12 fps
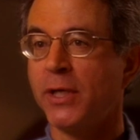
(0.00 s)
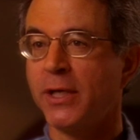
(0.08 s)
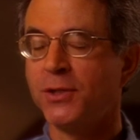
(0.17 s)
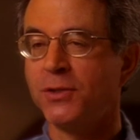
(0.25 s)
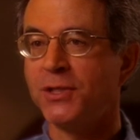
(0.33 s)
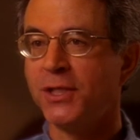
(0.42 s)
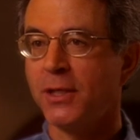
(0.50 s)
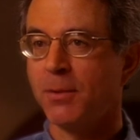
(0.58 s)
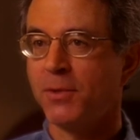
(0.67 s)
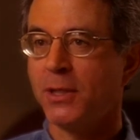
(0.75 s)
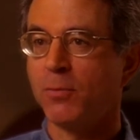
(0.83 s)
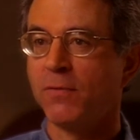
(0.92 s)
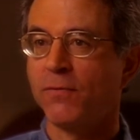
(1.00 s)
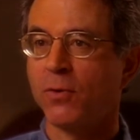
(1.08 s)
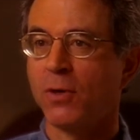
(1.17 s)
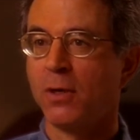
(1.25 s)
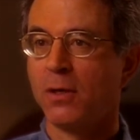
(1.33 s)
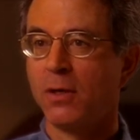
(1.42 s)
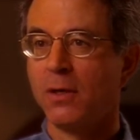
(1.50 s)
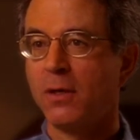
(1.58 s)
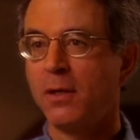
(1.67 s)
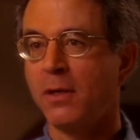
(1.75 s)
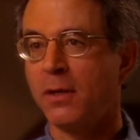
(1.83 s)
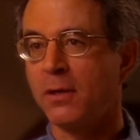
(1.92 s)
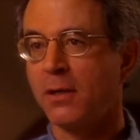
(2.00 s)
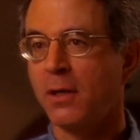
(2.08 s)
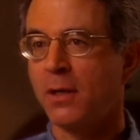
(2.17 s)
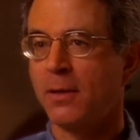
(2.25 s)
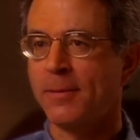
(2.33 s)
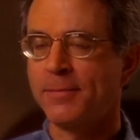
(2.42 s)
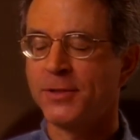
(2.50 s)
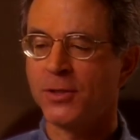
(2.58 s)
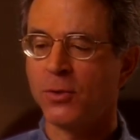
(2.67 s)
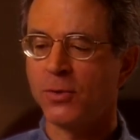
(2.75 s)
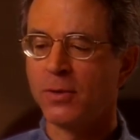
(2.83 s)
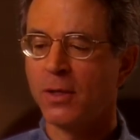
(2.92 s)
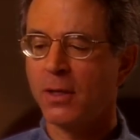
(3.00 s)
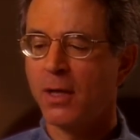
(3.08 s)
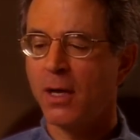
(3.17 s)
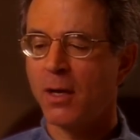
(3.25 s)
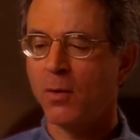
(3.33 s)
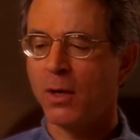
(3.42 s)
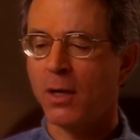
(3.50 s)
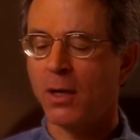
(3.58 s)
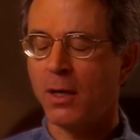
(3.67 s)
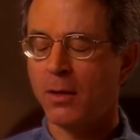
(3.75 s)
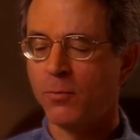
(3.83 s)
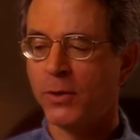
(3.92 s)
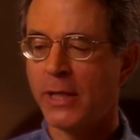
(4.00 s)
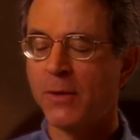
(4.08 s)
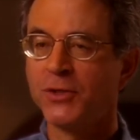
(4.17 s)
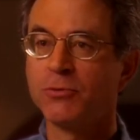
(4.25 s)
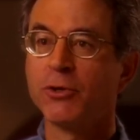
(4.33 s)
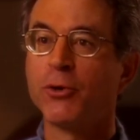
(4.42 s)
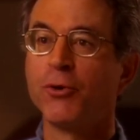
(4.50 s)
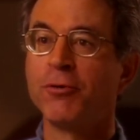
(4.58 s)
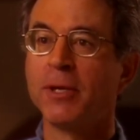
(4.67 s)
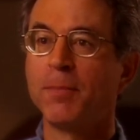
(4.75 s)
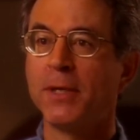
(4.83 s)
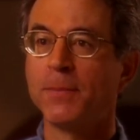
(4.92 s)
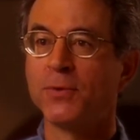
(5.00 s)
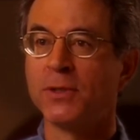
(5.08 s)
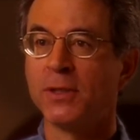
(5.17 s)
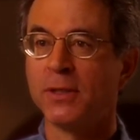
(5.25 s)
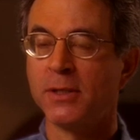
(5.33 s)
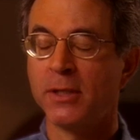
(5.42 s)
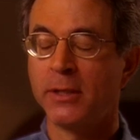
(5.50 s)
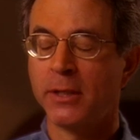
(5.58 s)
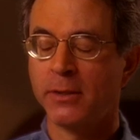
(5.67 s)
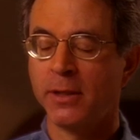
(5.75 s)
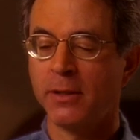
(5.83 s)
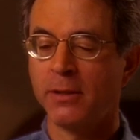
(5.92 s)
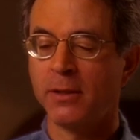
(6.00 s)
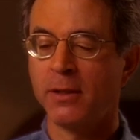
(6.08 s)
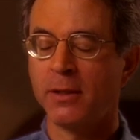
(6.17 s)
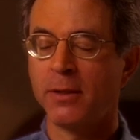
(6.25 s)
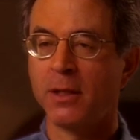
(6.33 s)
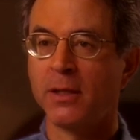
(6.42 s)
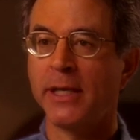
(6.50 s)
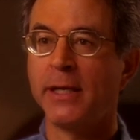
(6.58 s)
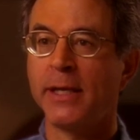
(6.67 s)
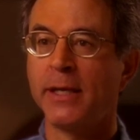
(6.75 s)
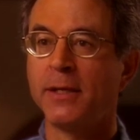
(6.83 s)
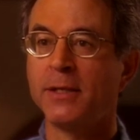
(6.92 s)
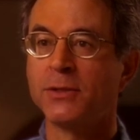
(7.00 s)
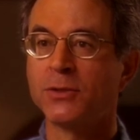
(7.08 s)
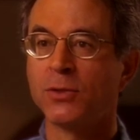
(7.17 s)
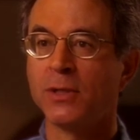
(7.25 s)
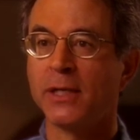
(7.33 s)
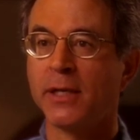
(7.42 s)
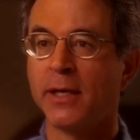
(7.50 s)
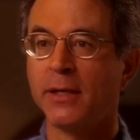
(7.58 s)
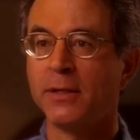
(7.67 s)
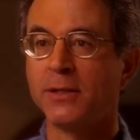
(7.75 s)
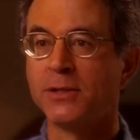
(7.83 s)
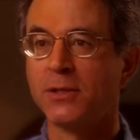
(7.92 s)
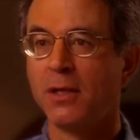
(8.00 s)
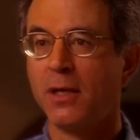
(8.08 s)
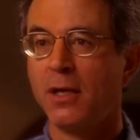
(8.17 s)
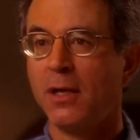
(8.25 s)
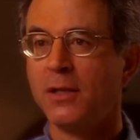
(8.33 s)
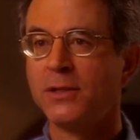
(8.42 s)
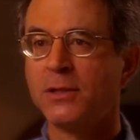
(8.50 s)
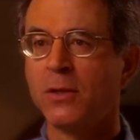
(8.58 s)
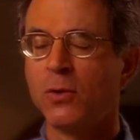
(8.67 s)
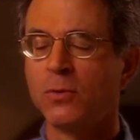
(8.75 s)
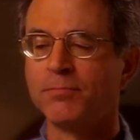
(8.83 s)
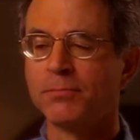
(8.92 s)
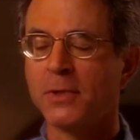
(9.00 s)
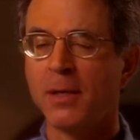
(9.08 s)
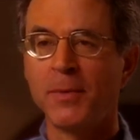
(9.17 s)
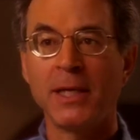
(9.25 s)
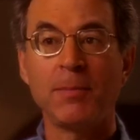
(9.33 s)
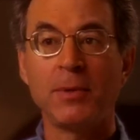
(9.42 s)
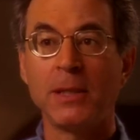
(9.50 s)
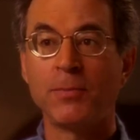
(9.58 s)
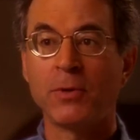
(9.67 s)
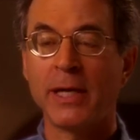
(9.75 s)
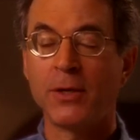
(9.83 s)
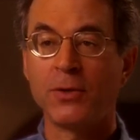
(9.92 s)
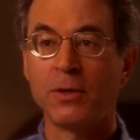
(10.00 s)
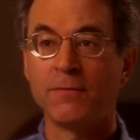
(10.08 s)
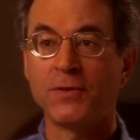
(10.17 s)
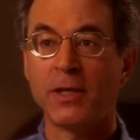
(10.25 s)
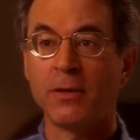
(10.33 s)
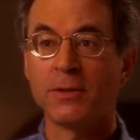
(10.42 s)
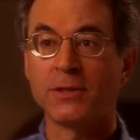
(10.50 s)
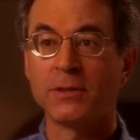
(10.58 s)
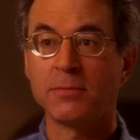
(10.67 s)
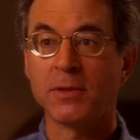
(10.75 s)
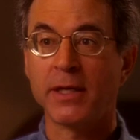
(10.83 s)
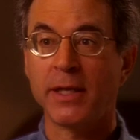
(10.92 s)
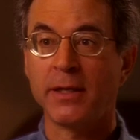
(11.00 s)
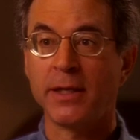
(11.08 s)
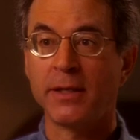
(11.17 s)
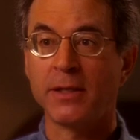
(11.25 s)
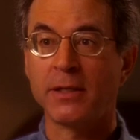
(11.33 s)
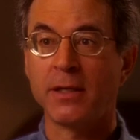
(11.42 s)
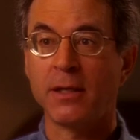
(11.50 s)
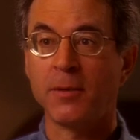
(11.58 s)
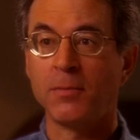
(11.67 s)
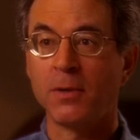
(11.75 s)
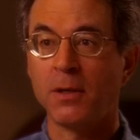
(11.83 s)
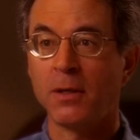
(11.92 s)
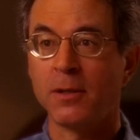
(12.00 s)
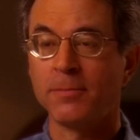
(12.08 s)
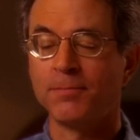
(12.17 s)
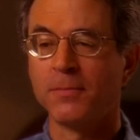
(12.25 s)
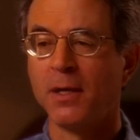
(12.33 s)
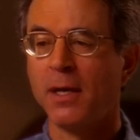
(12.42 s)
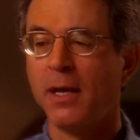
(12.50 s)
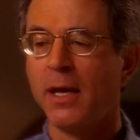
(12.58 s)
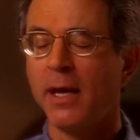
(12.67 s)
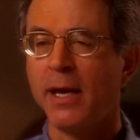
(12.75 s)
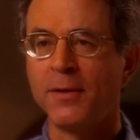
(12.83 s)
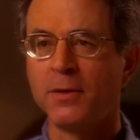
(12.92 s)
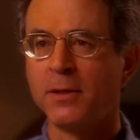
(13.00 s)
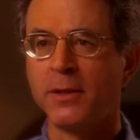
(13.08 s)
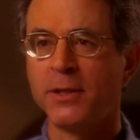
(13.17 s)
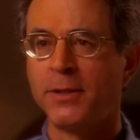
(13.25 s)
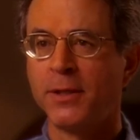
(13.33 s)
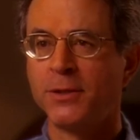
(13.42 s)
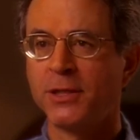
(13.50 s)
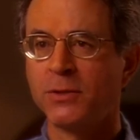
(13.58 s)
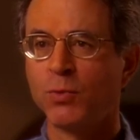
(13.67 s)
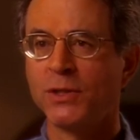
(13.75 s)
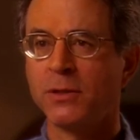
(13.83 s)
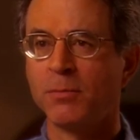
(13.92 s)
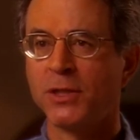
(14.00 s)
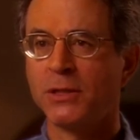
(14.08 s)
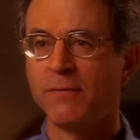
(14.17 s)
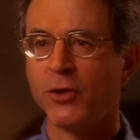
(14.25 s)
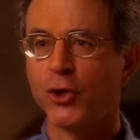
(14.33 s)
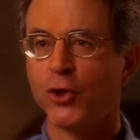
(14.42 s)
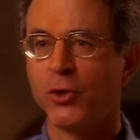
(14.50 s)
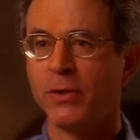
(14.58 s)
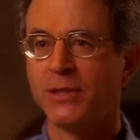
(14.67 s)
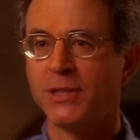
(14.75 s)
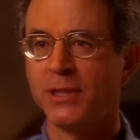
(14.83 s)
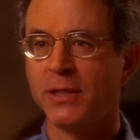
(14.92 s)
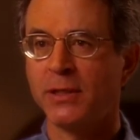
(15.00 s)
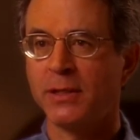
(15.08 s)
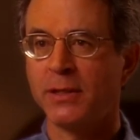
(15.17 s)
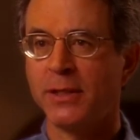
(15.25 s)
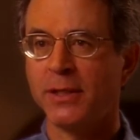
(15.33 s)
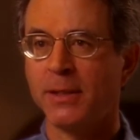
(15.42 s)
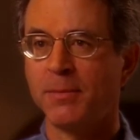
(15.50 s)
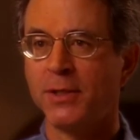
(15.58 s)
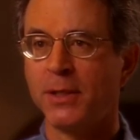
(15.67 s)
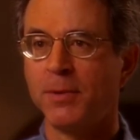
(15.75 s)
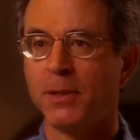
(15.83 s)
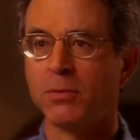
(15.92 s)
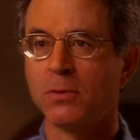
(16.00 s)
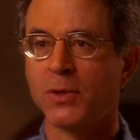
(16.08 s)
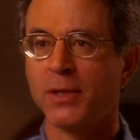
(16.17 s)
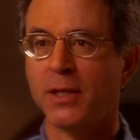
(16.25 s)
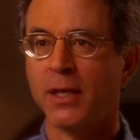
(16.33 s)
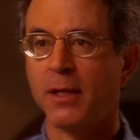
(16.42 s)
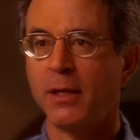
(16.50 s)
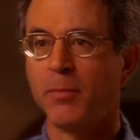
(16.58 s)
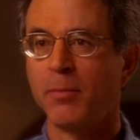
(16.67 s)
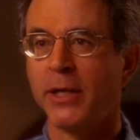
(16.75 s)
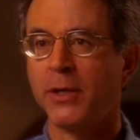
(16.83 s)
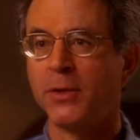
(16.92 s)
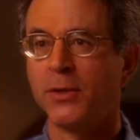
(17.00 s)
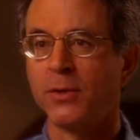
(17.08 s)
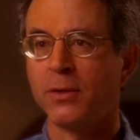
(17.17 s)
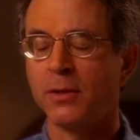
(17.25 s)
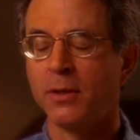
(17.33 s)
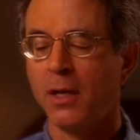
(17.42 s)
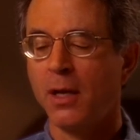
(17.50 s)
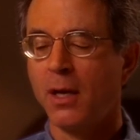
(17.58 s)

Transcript: had used DMT before. Yeah, um, so uh, uh, well, I was recruiting people in the, in uh, the late 80s, early 90s. So not many people had heard of Terence McKenna at the time. Um, and there, there just wasn't much of a currency in DMT. People weren't thinking about it or